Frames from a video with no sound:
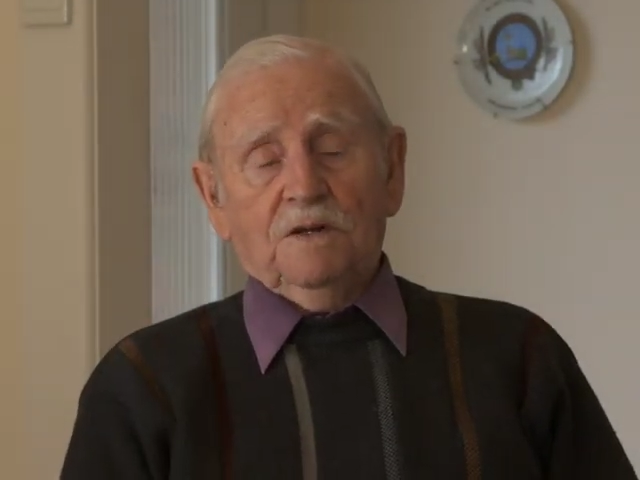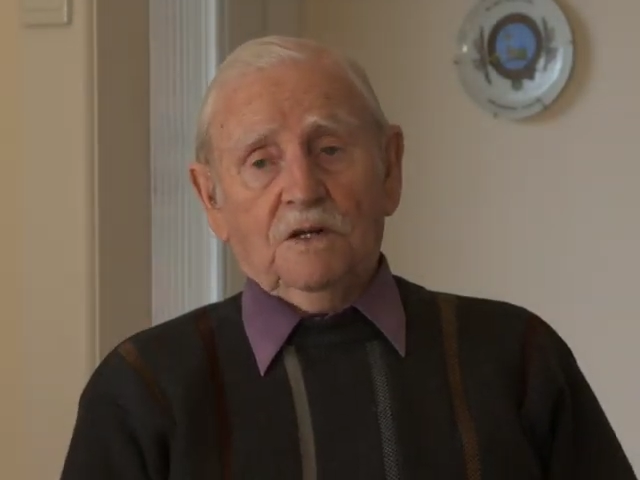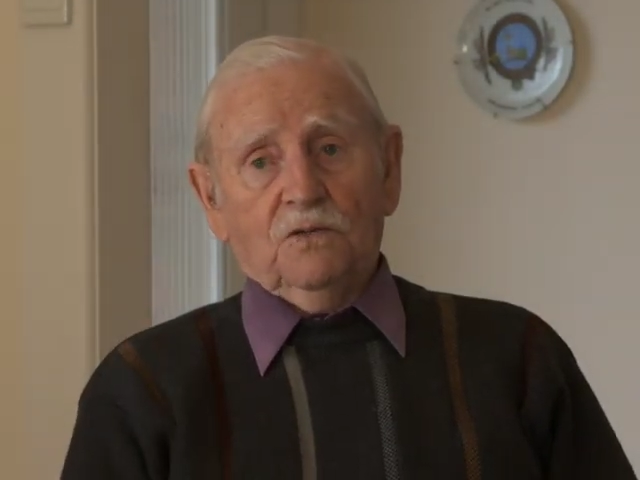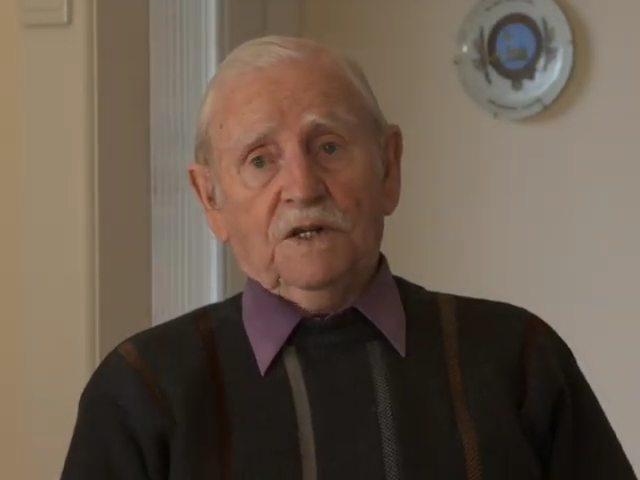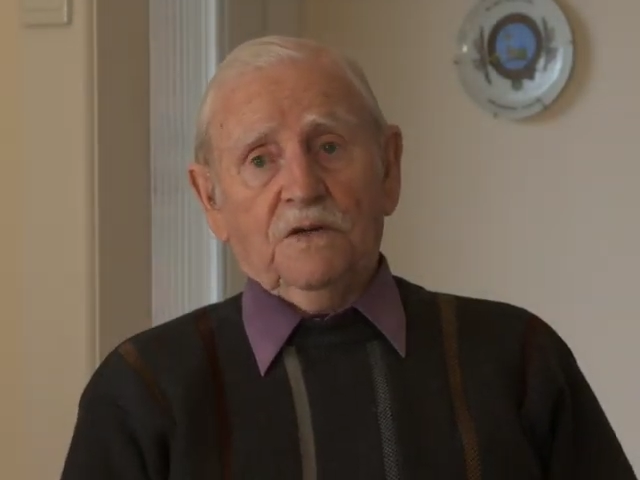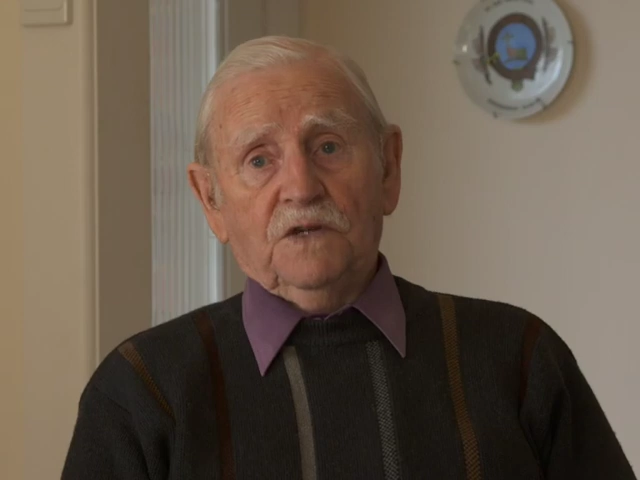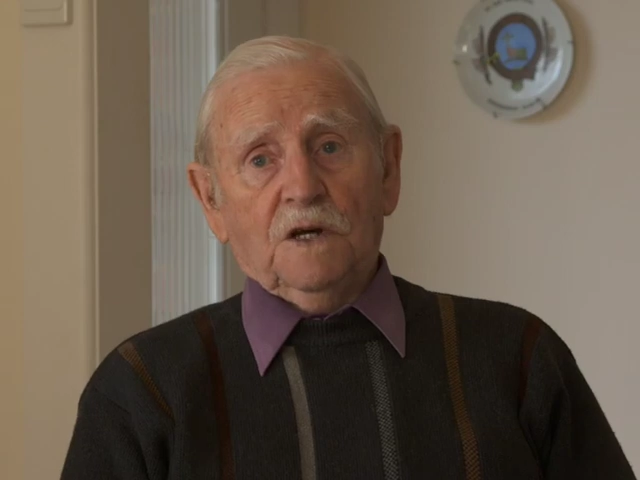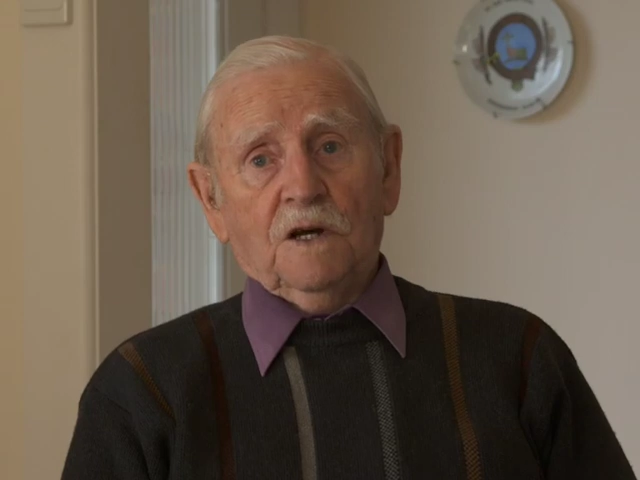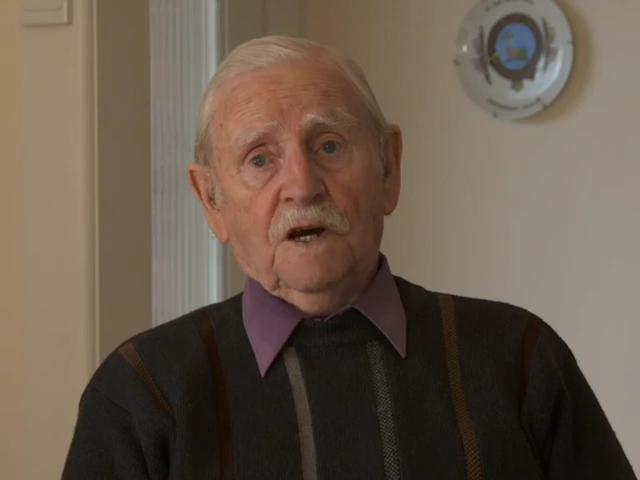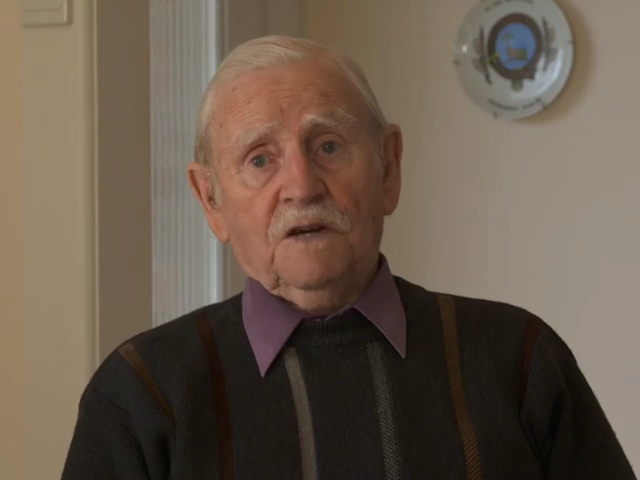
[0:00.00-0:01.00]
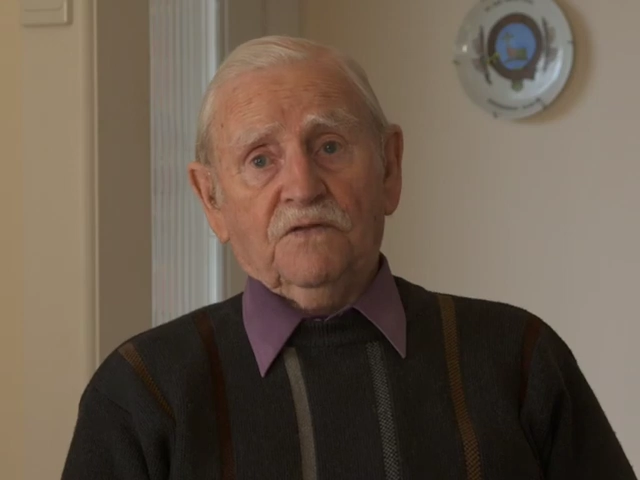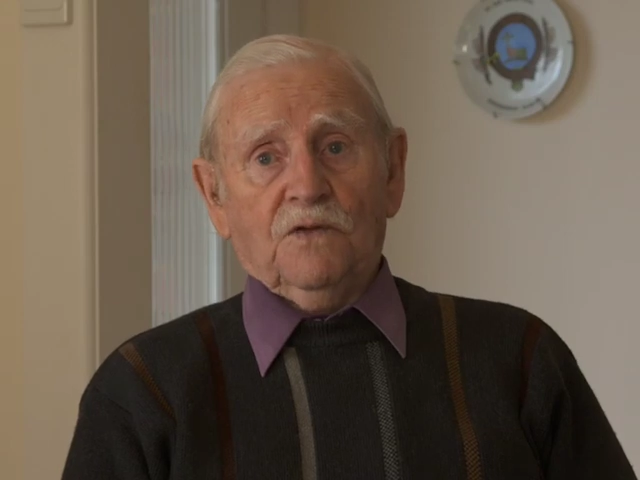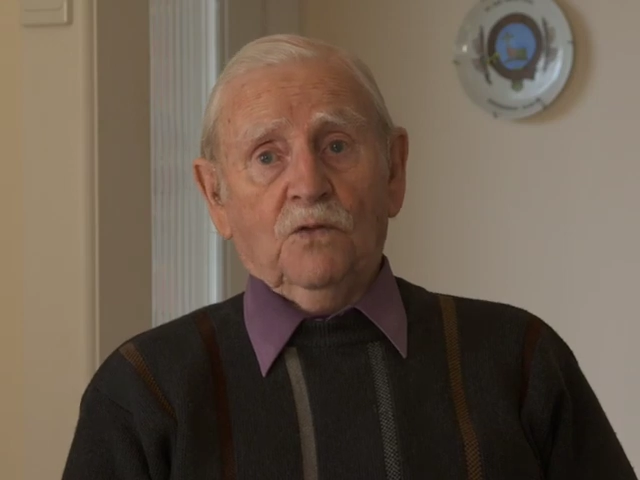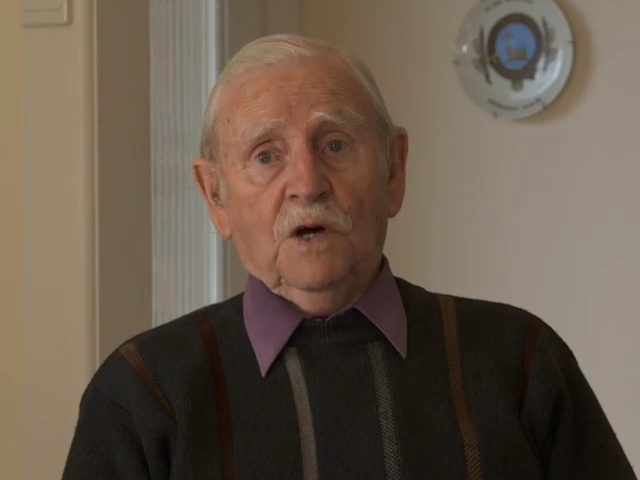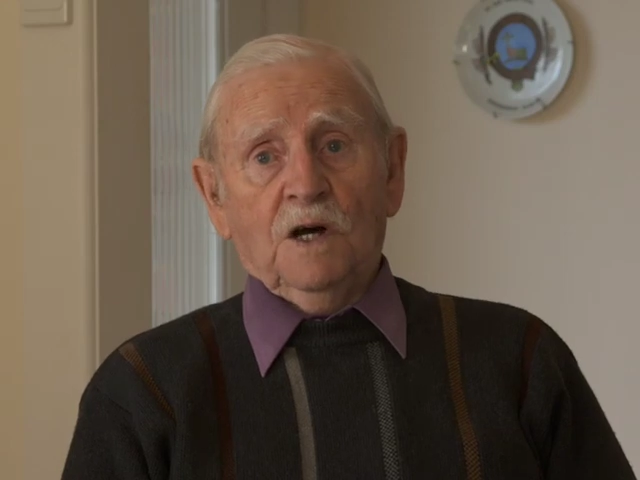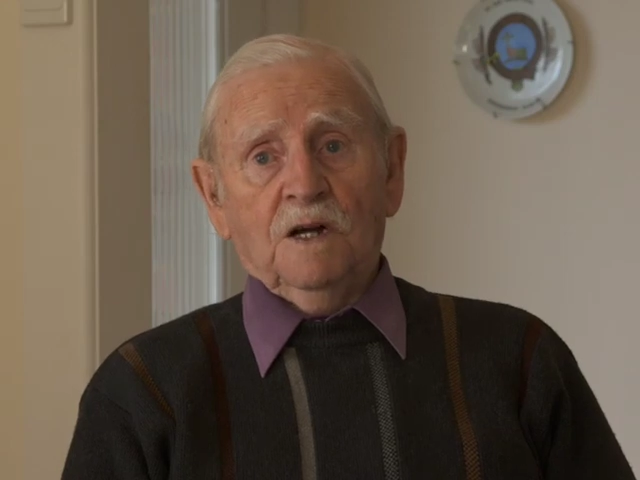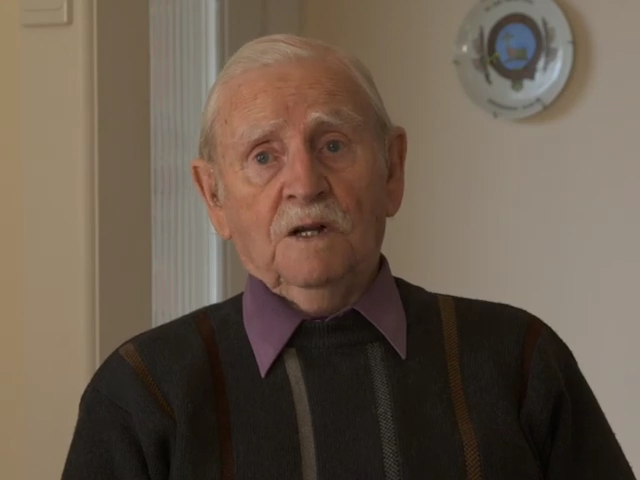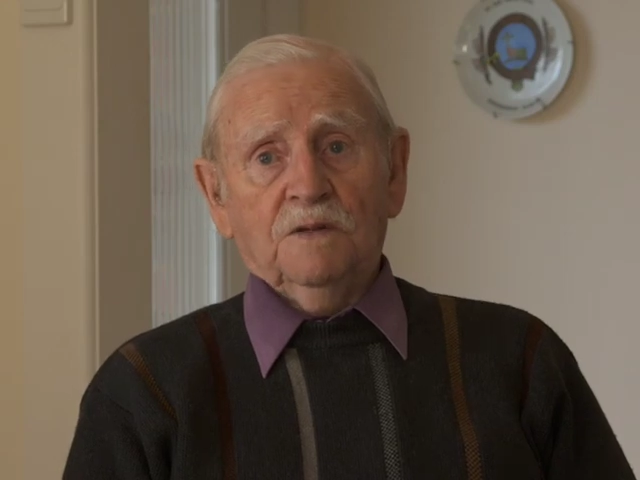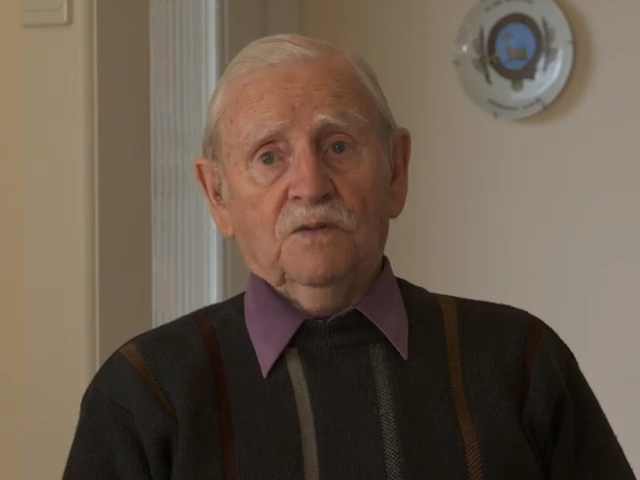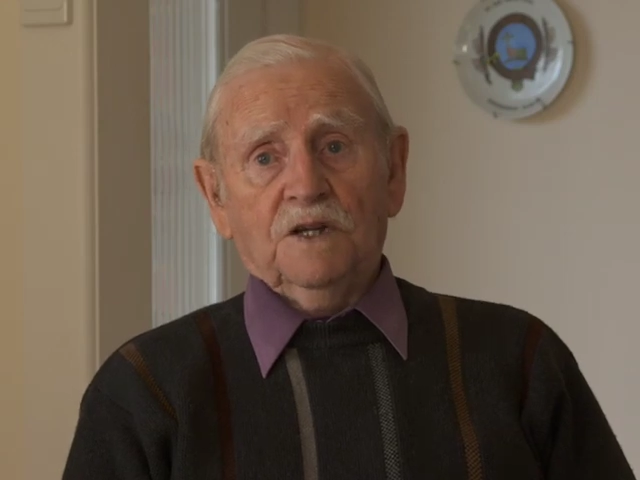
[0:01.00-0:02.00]
do whatever you like for a while
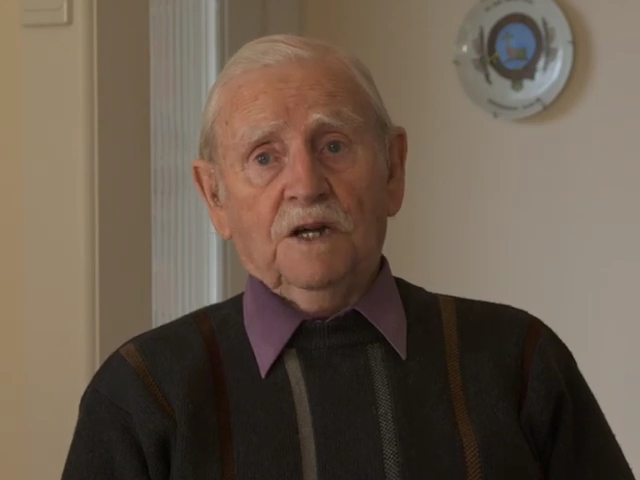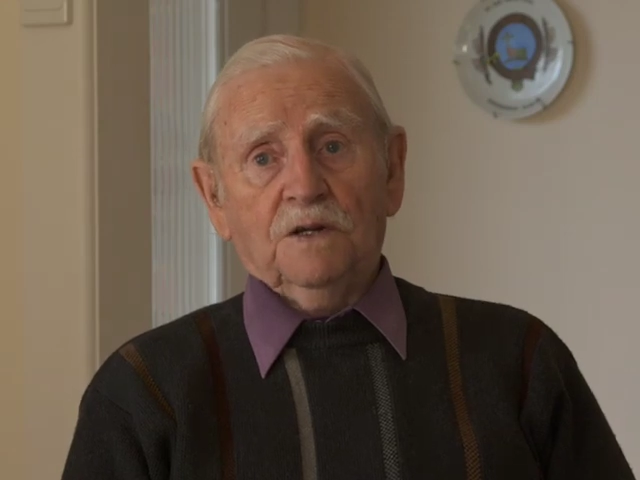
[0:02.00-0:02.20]
and take